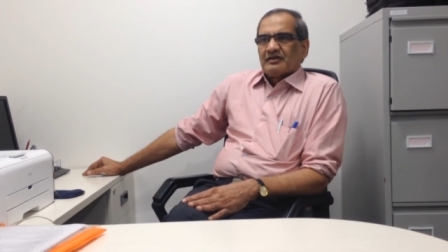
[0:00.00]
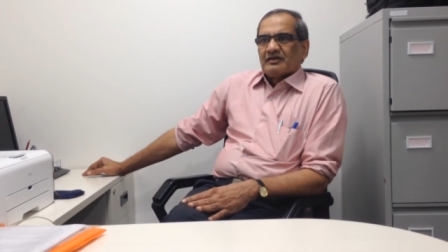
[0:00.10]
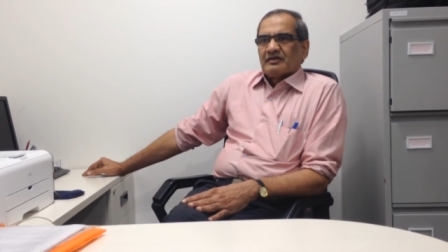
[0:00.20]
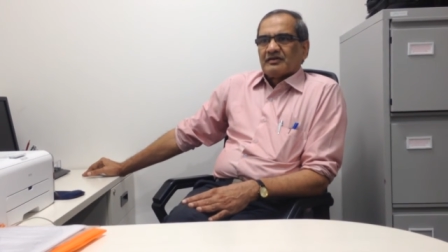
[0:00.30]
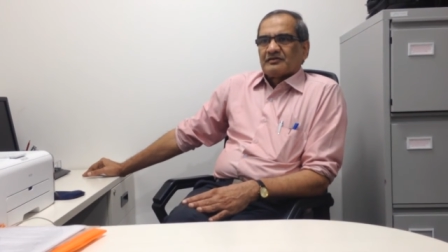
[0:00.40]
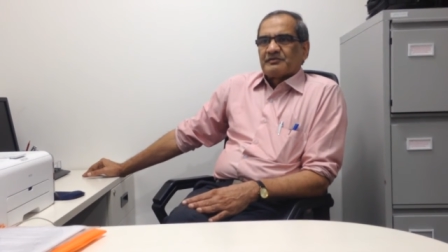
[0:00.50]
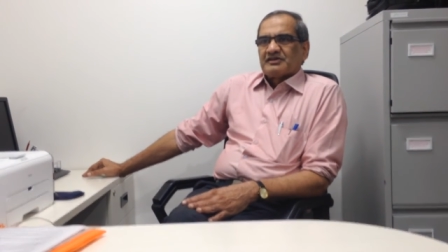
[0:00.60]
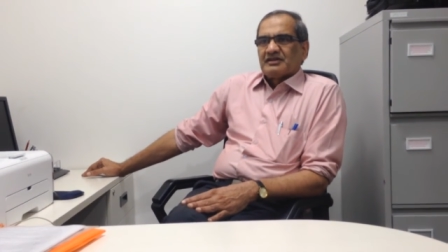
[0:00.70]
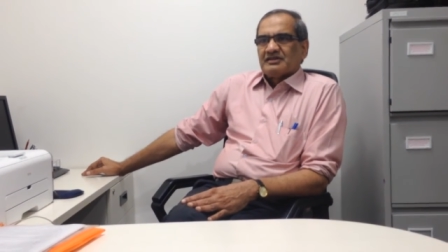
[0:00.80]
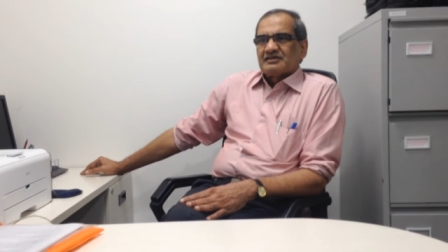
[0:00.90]
uh,
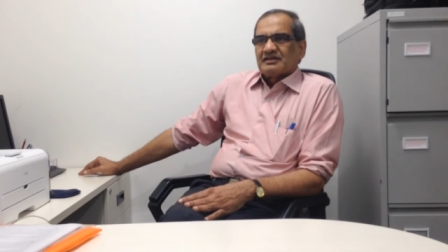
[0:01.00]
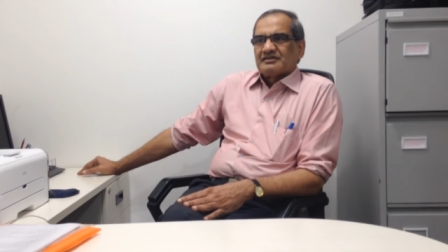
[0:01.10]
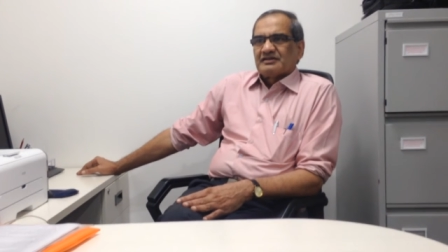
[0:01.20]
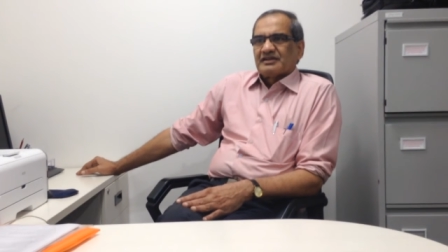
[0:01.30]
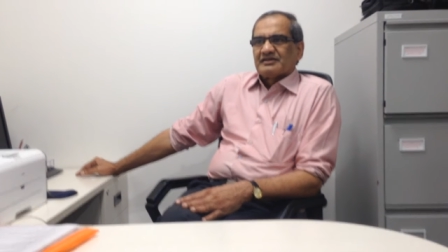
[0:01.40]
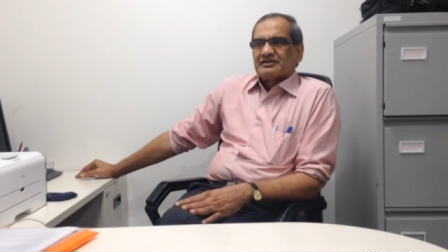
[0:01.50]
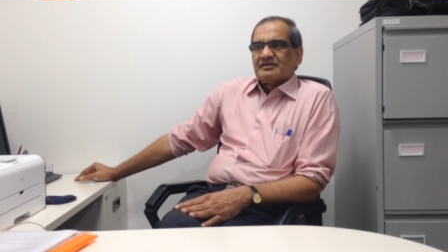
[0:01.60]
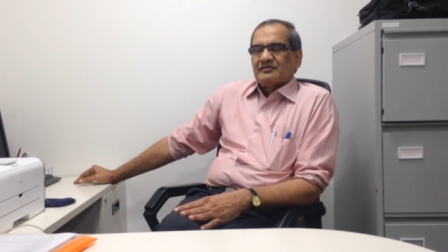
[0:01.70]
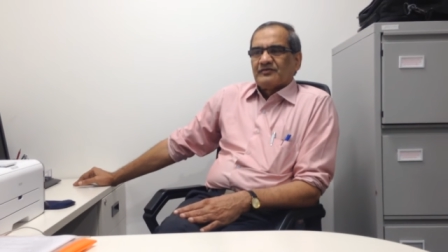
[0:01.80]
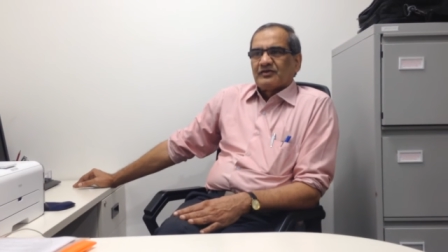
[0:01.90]
specialist
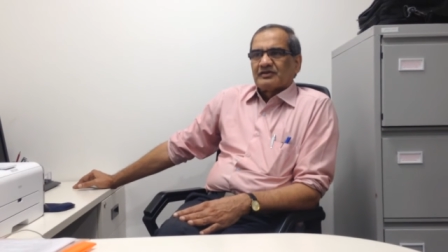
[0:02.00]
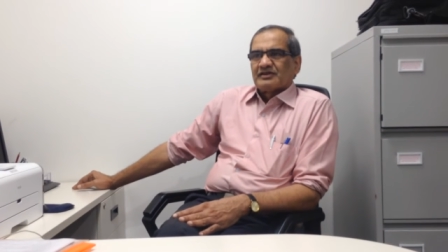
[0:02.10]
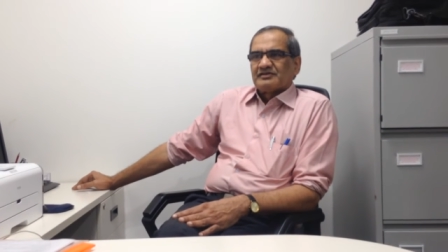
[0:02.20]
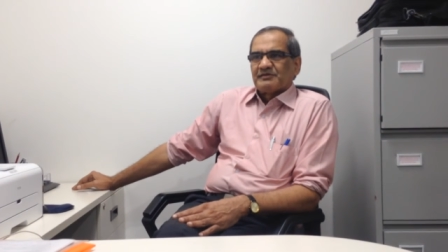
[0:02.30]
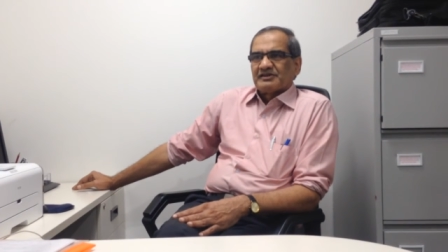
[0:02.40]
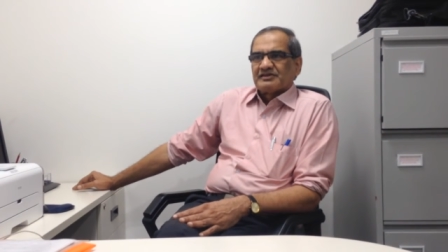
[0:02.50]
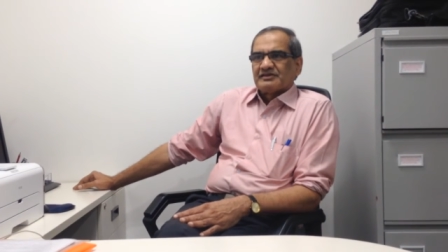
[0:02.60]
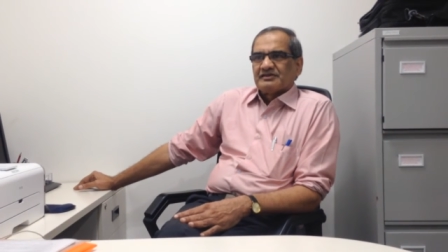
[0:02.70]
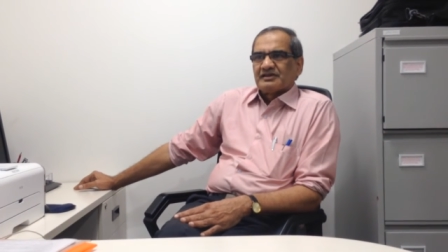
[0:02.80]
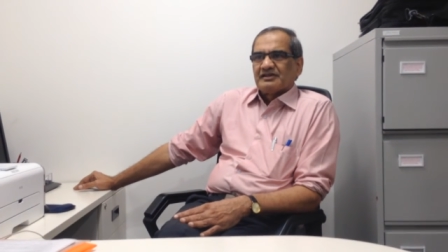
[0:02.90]
consultation for these
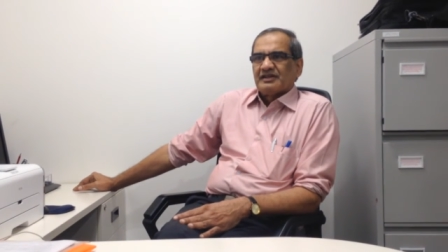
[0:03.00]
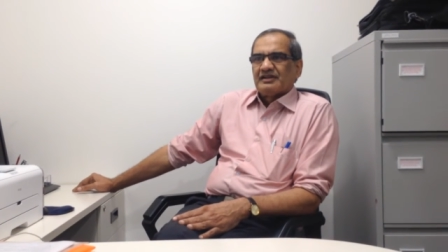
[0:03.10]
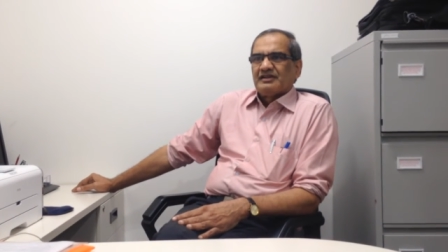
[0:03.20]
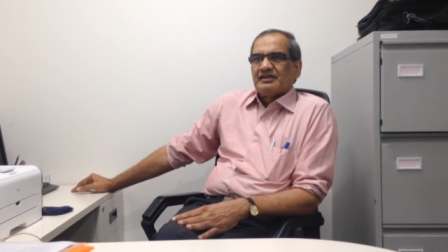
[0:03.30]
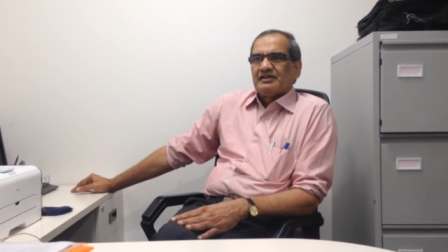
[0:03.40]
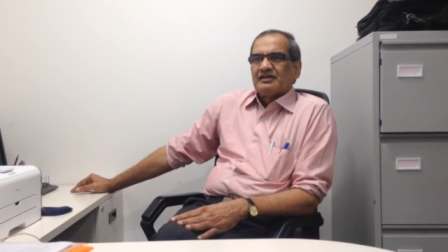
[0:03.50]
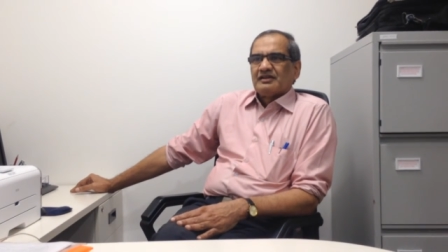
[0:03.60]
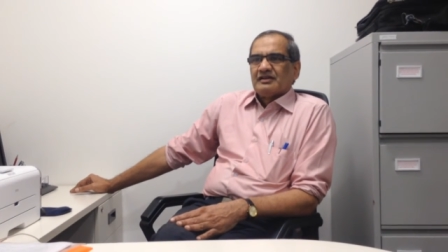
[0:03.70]
patients and they need